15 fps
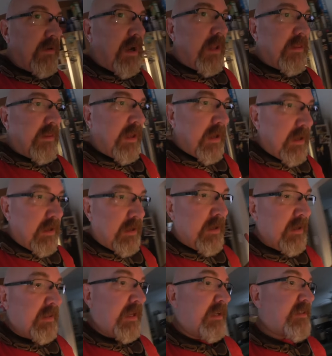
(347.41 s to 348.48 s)
we got uh,
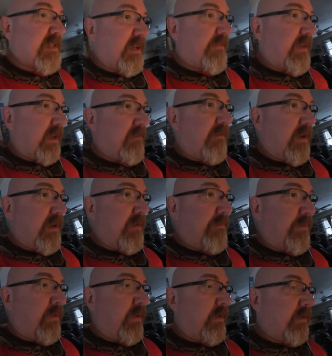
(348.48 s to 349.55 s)
that stuff getting ready to
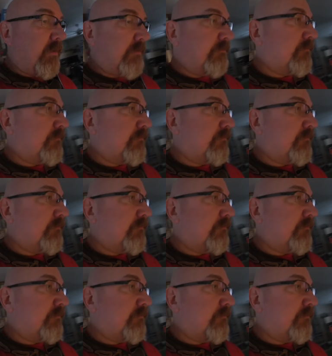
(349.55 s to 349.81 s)
boil.